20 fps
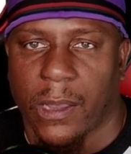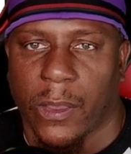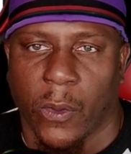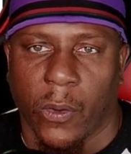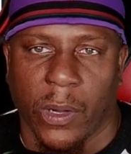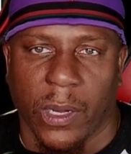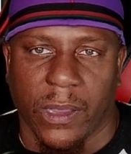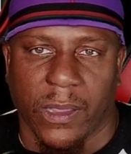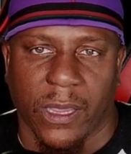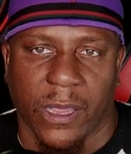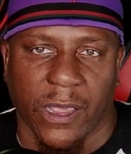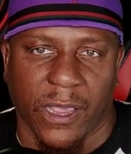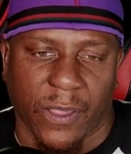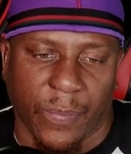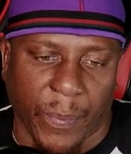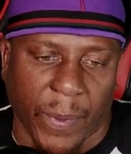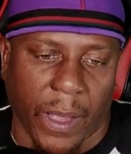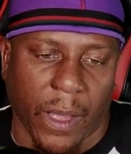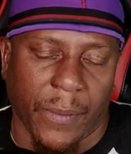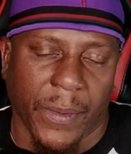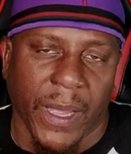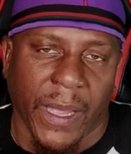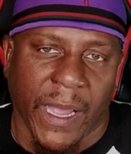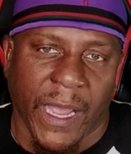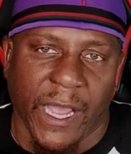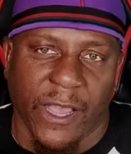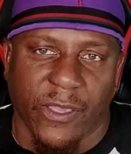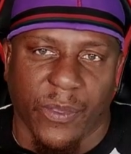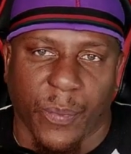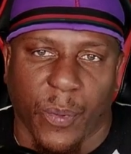Throw it into your spam.
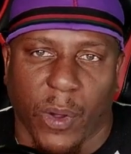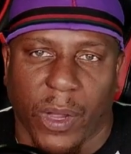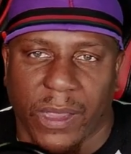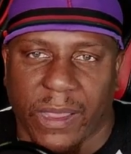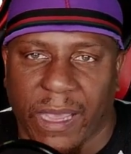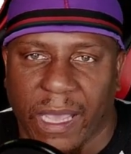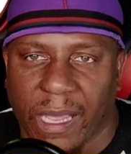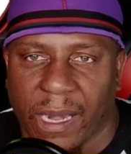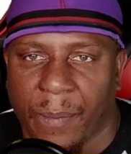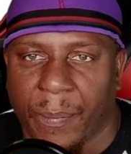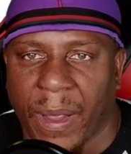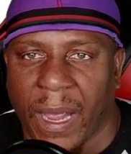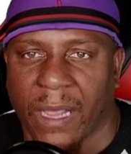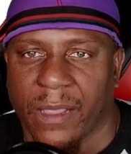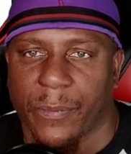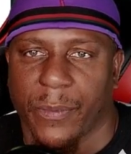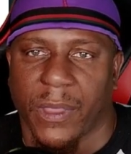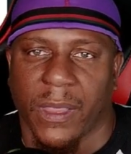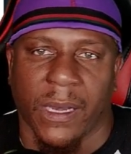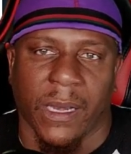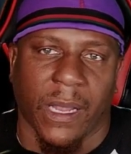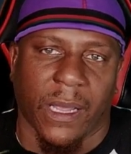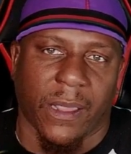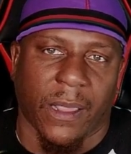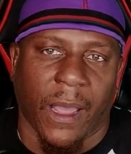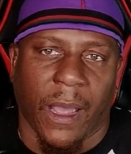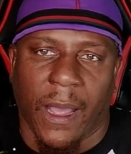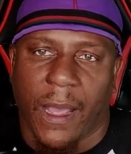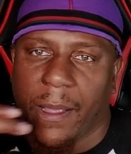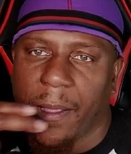Here's your boy Tech in the Bathroom. Until next
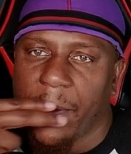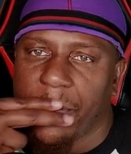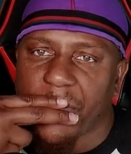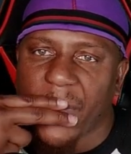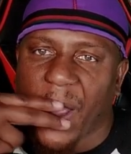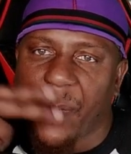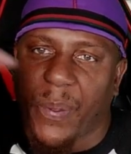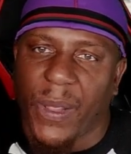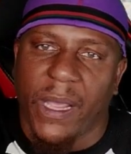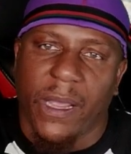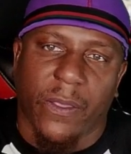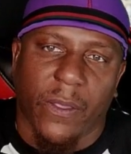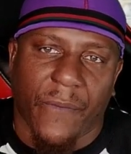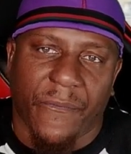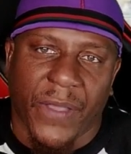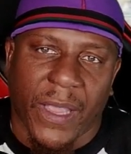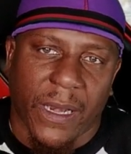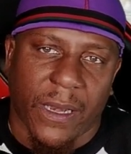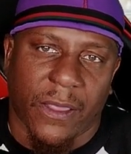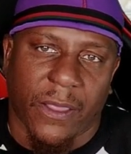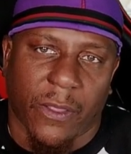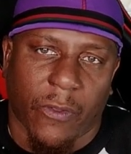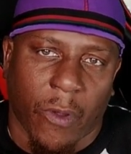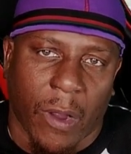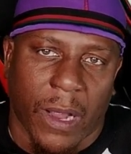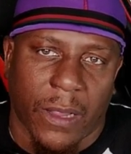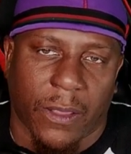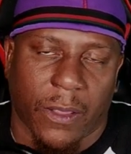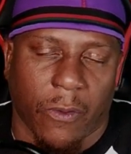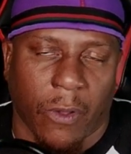time, peace. Don't forget to
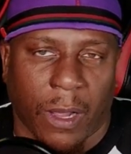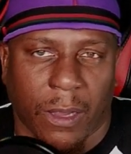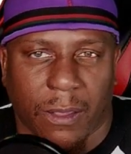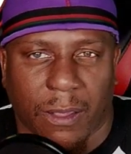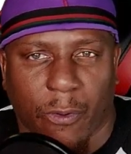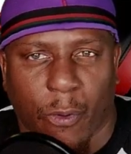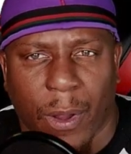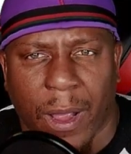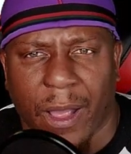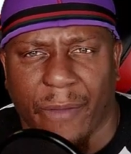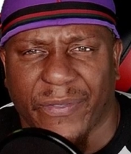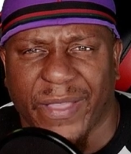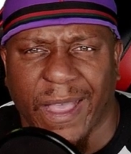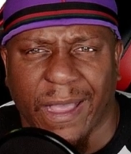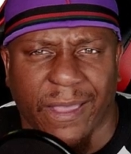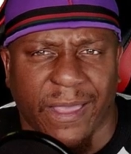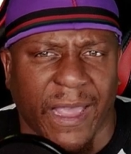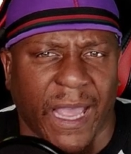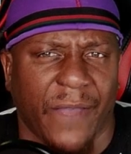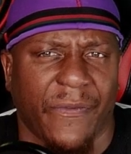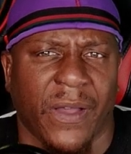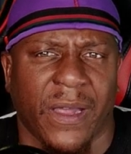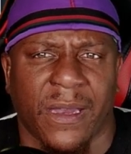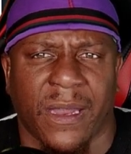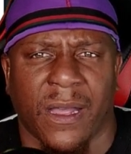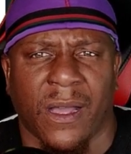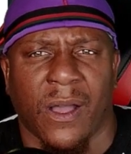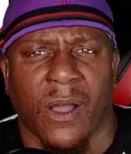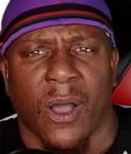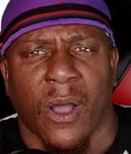subscribe, subscribe, subscribe. Stay safe out
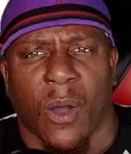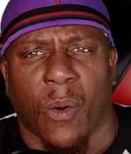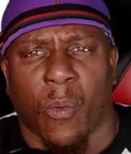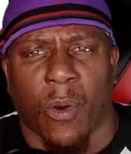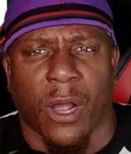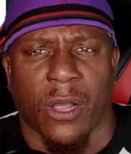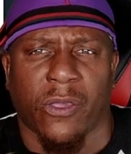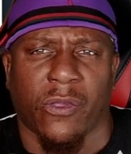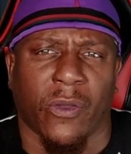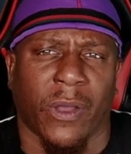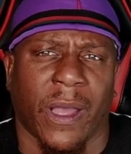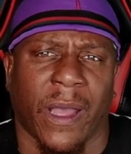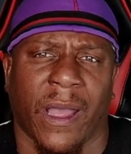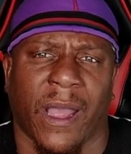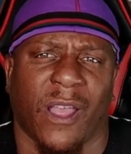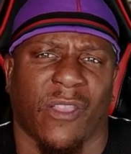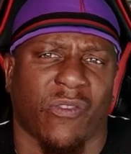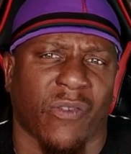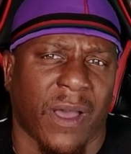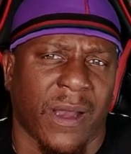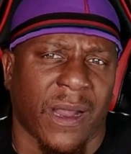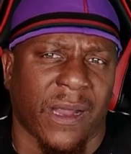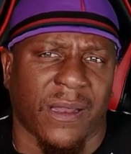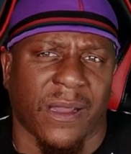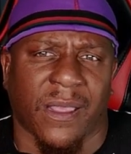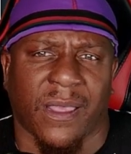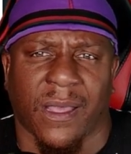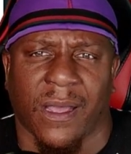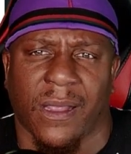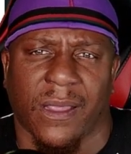there. Wash your hands. Try not
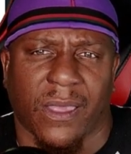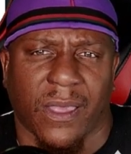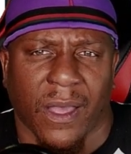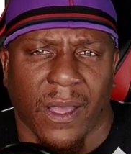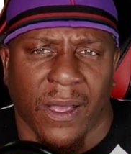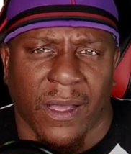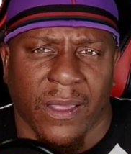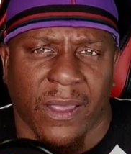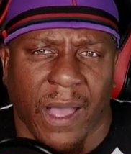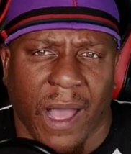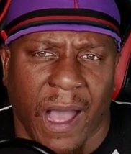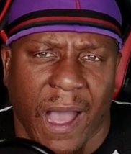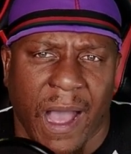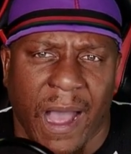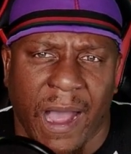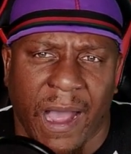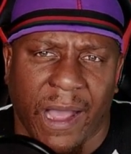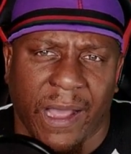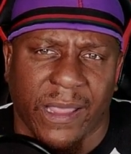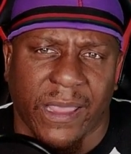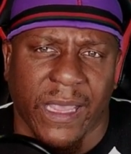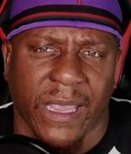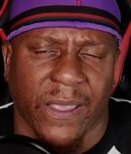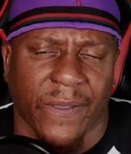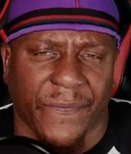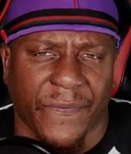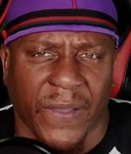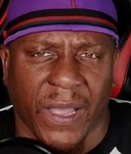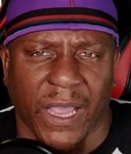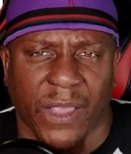to touch your eyes and
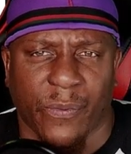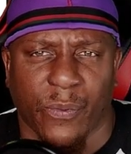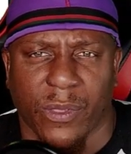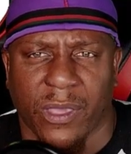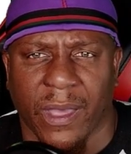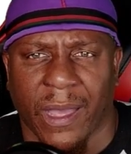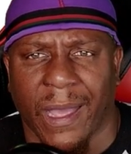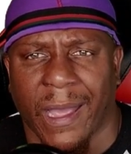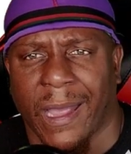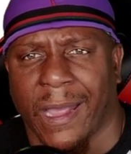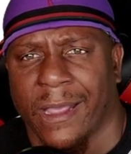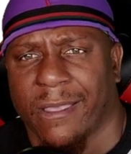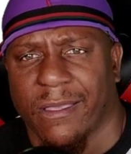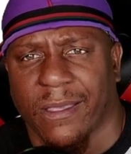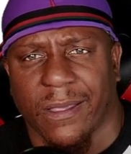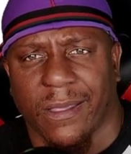your face with your hands.